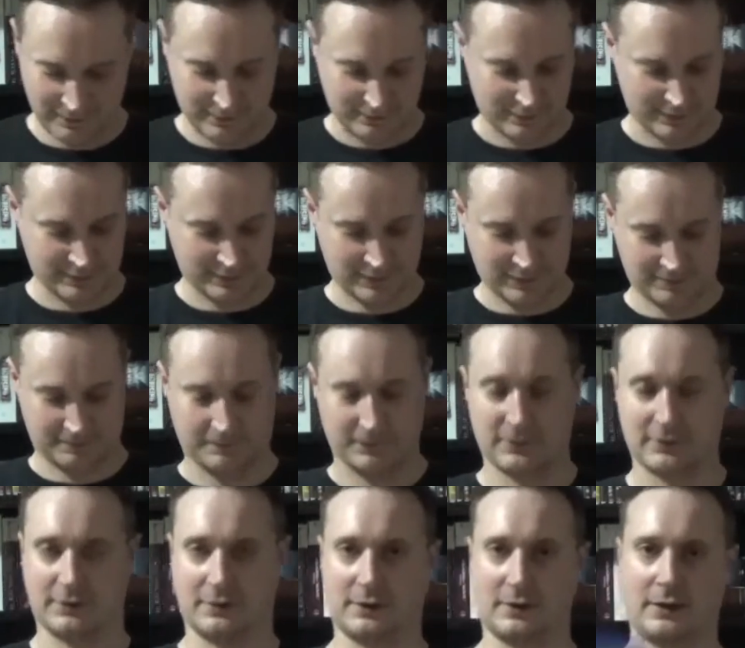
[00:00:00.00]
Next up,
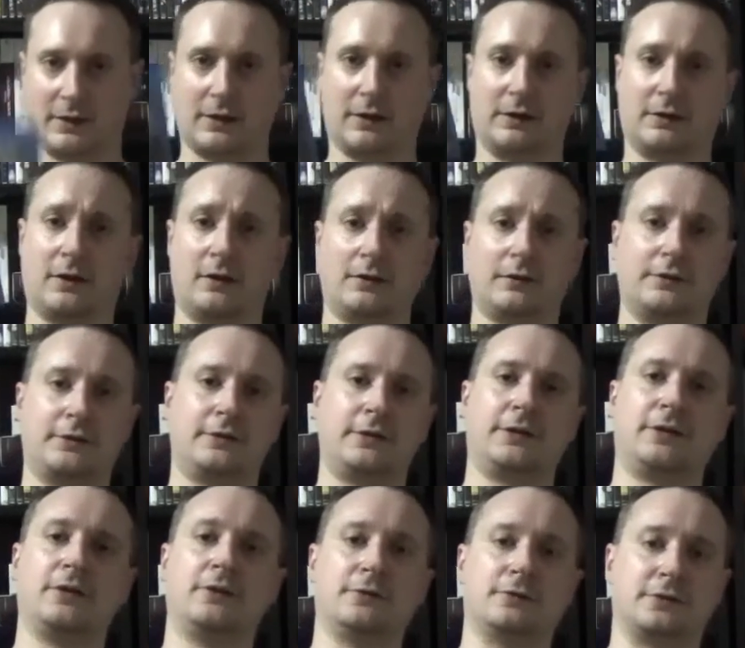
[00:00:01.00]
Call of Duty
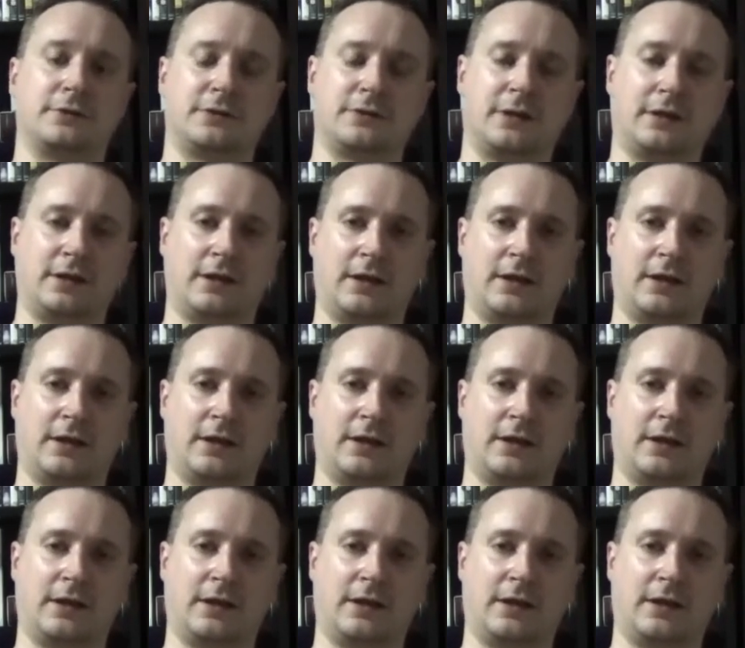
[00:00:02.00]
Ghost,